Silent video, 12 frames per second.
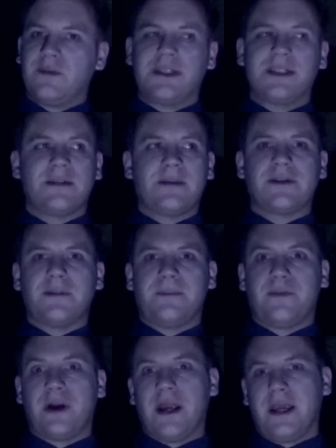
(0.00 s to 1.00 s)
What is it about the
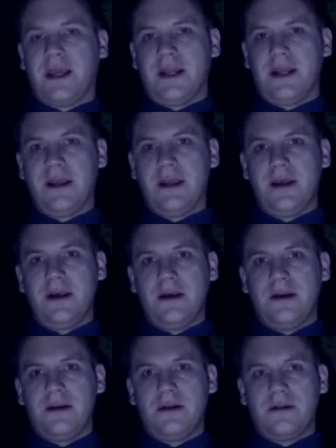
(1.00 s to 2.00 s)
brain?
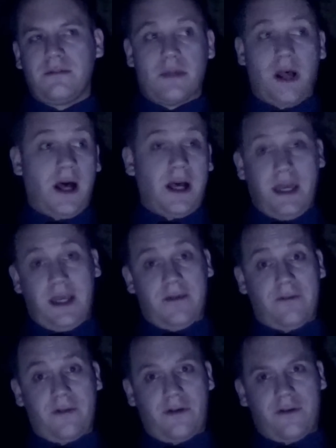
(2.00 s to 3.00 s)
I
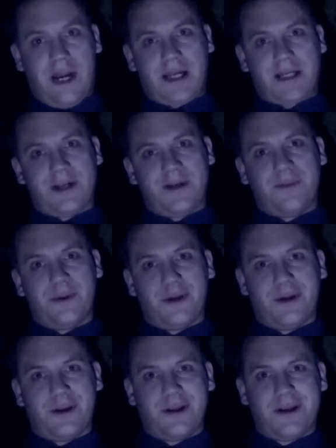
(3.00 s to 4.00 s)
have cracked
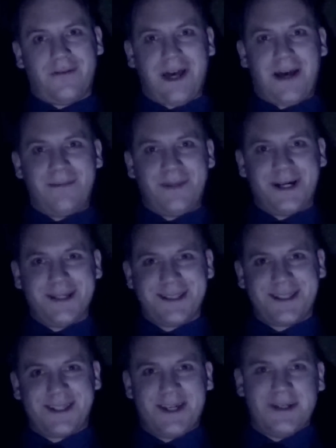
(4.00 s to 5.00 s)
open a vampire's
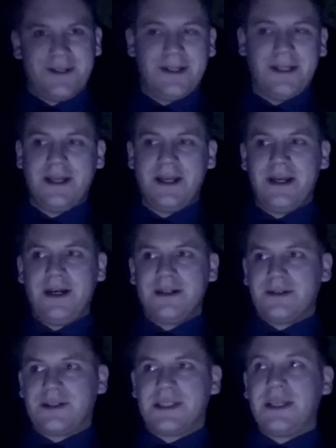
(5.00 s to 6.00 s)
skull
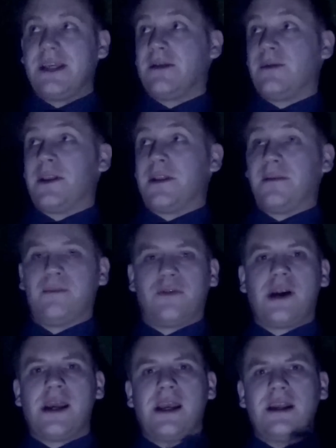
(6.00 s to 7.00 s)
to see whether the
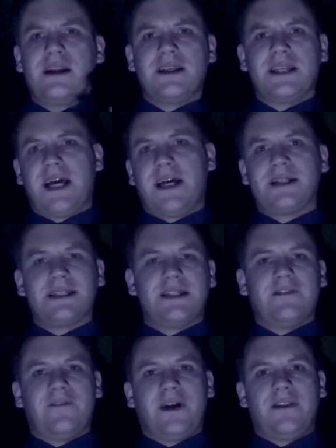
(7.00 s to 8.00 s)
brain is
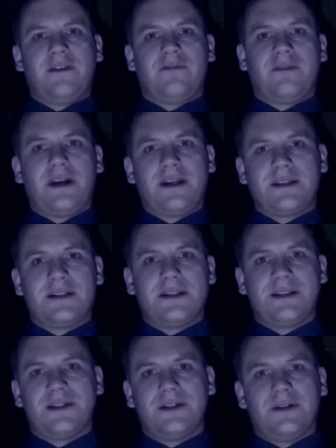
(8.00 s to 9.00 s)
active and the rest
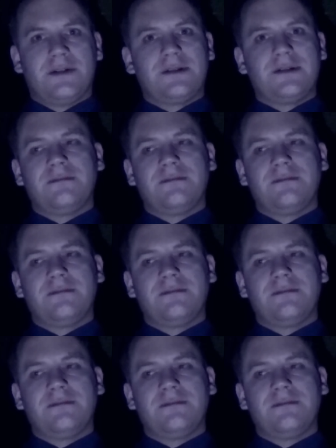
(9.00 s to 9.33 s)
is not.